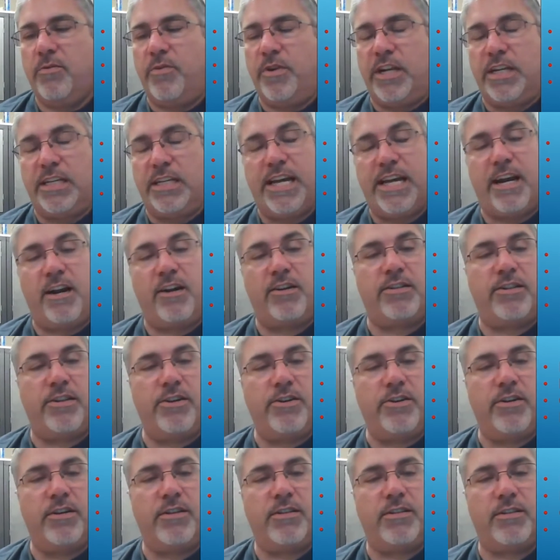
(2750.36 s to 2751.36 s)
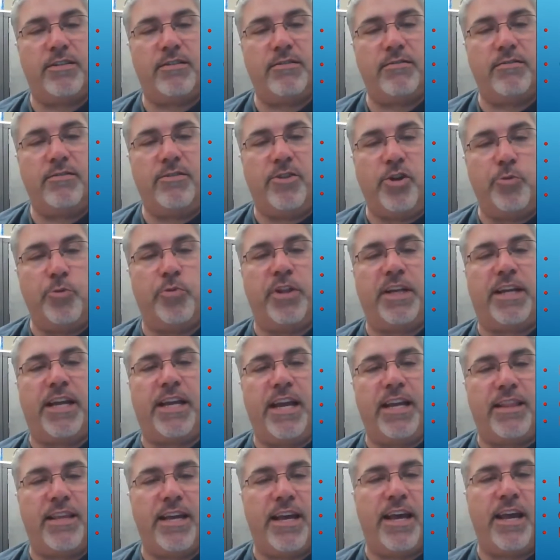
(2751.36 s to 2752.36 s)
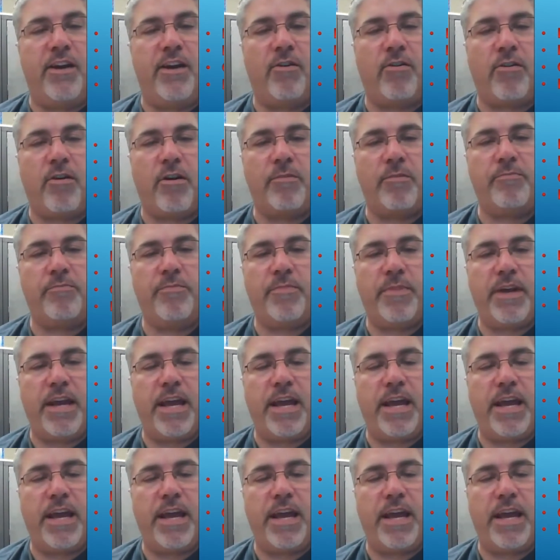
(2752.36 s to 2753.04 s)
we just had our students duplicate the A-arm.